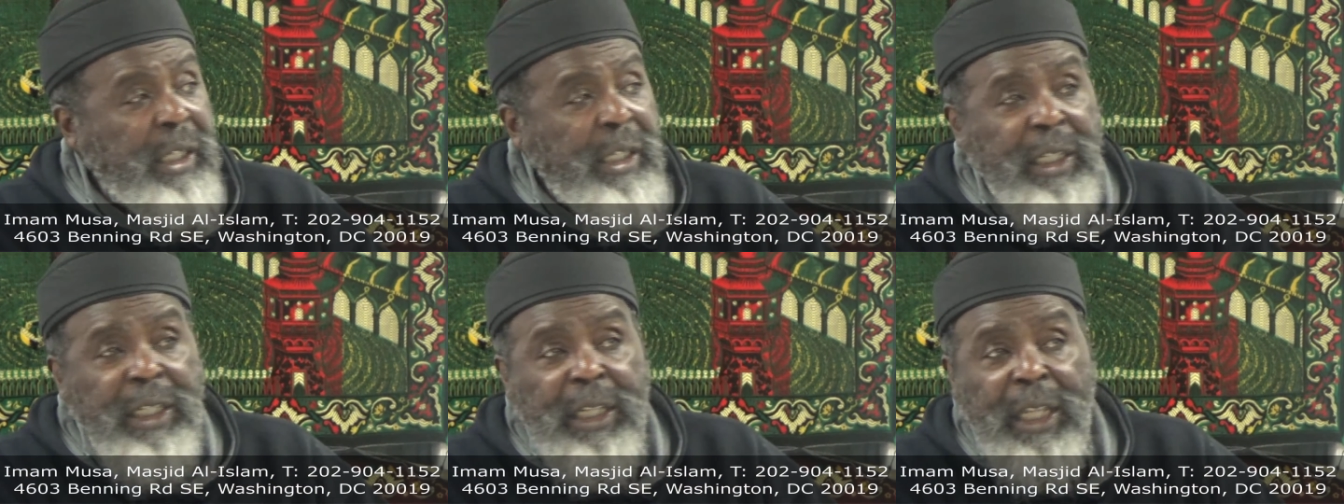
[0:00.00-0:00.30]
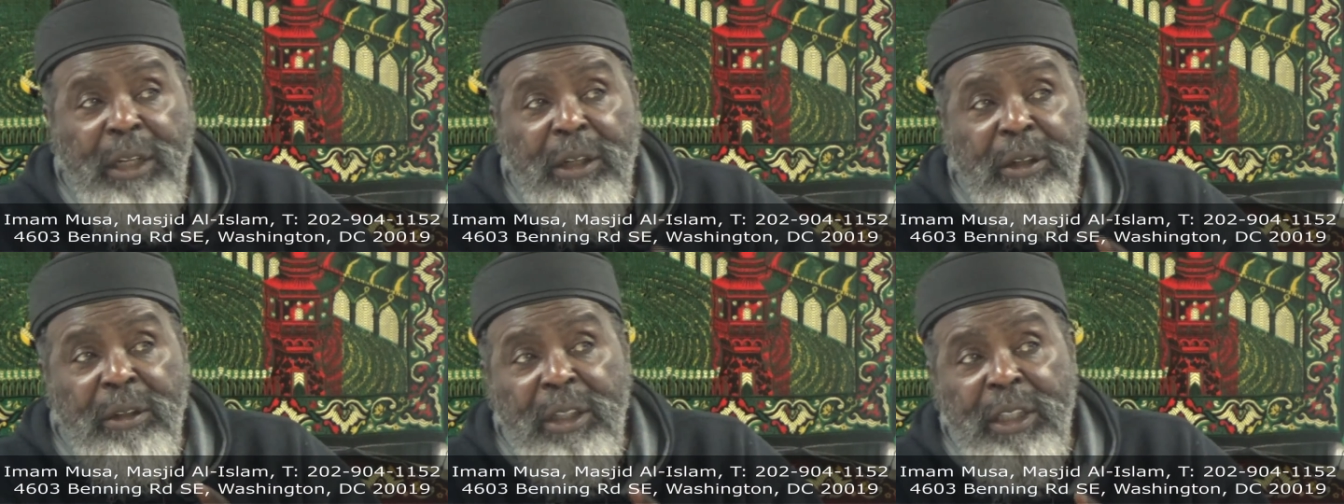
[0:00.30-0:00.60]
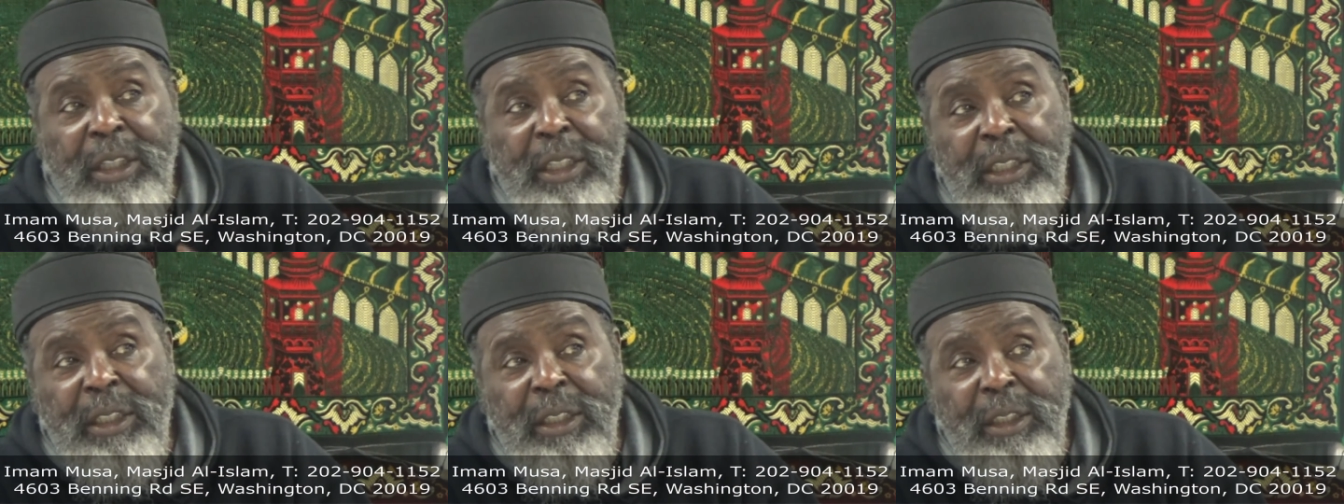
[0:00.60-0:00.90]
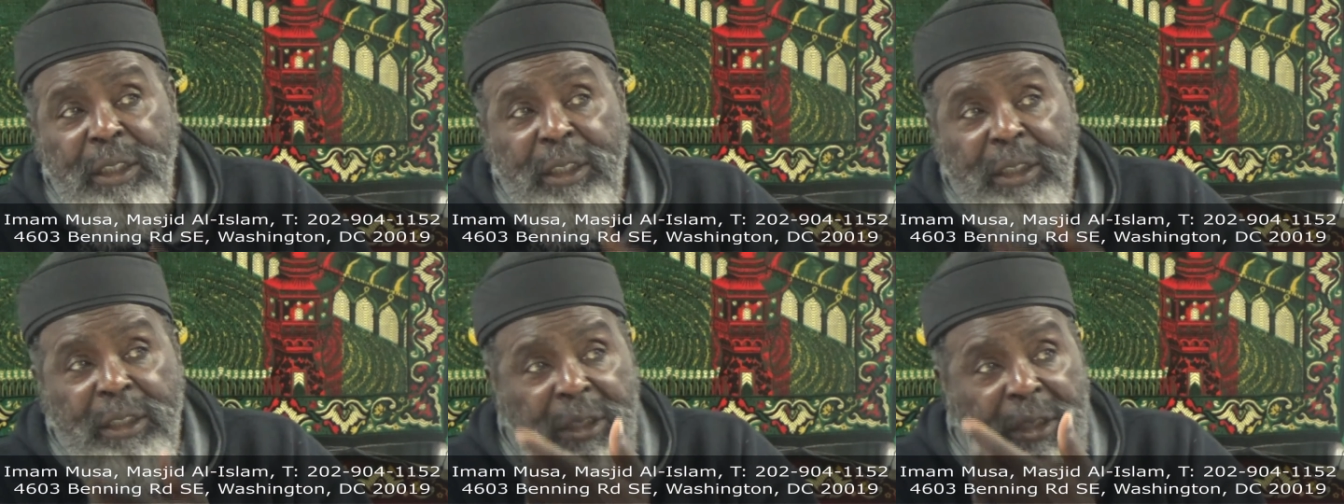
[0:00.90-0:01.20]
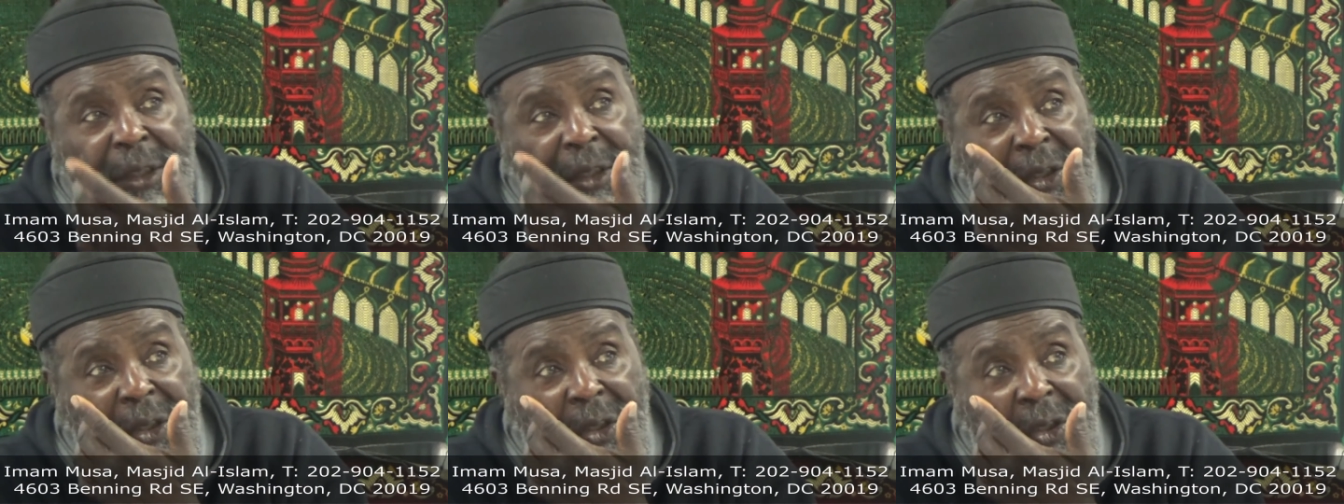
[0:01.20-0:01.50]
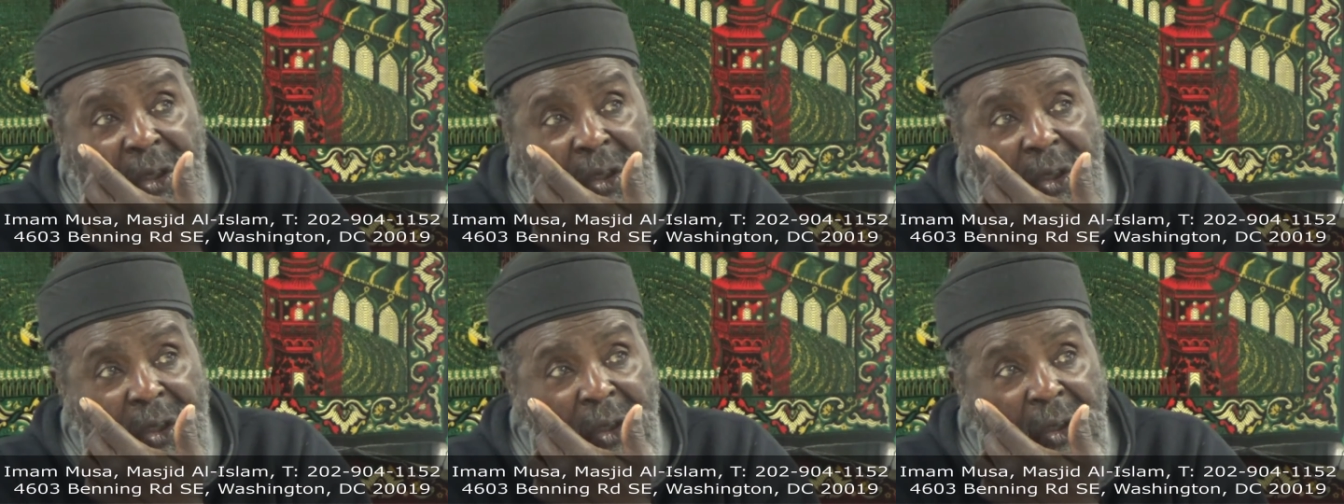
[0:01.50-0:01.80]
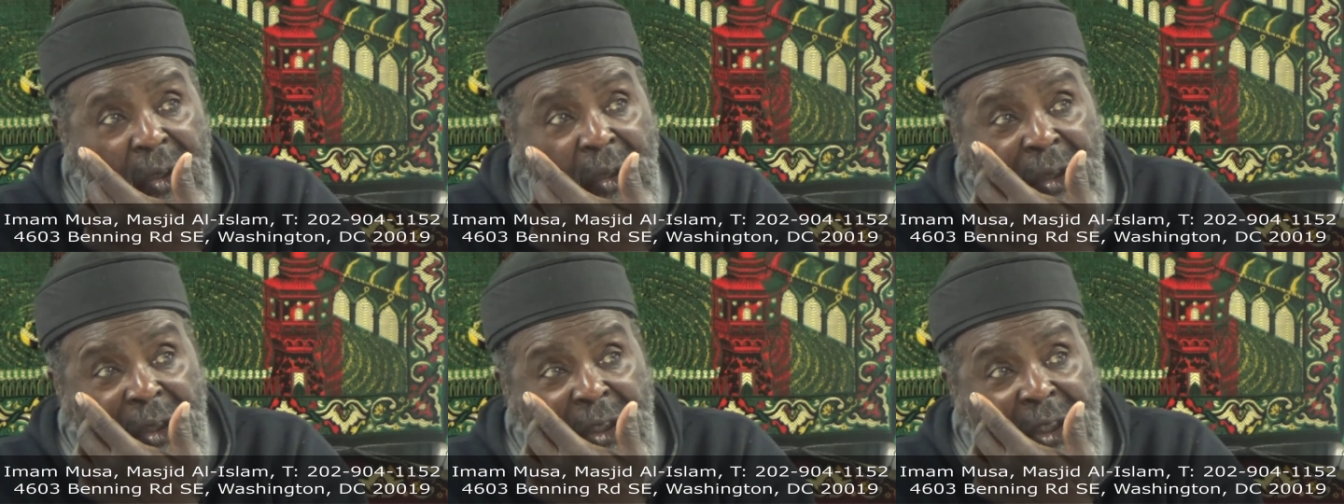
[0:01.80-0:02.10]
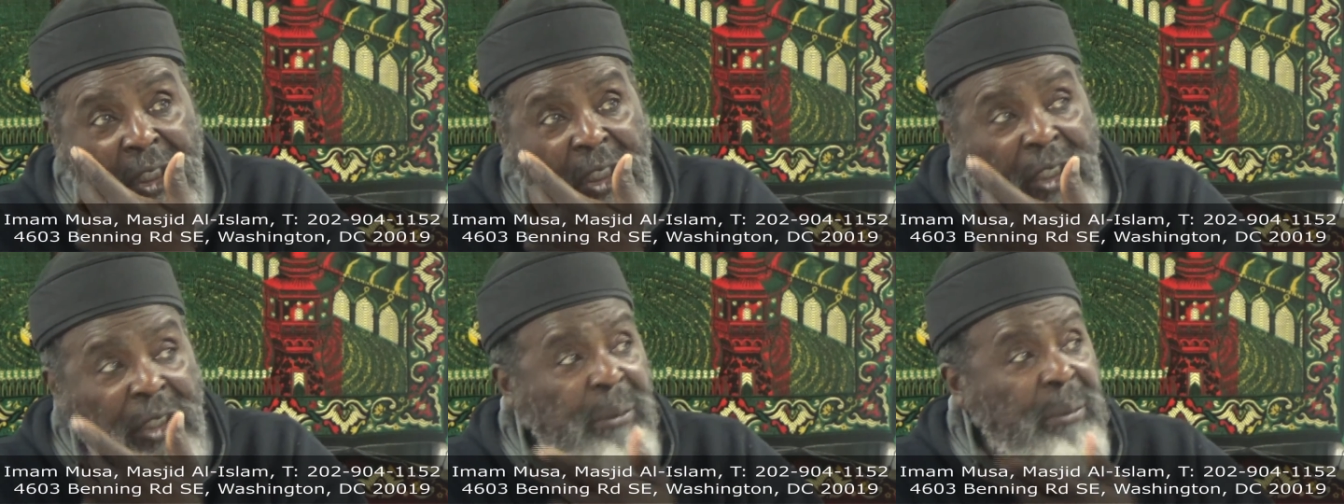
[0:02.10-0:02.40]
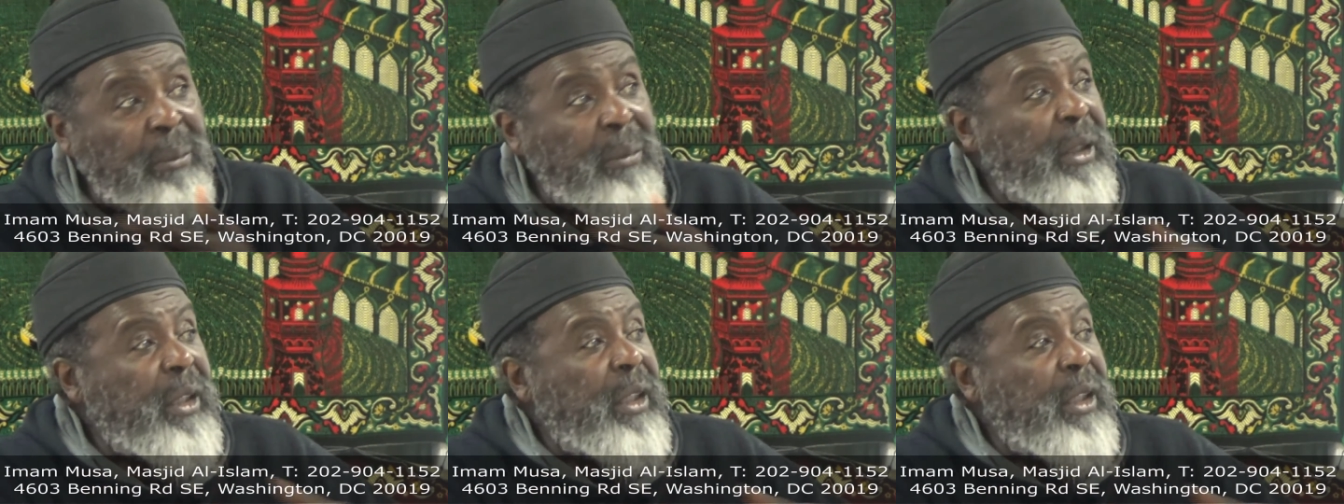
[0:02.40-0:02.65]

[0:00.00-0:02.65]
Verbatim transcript: not only her and him,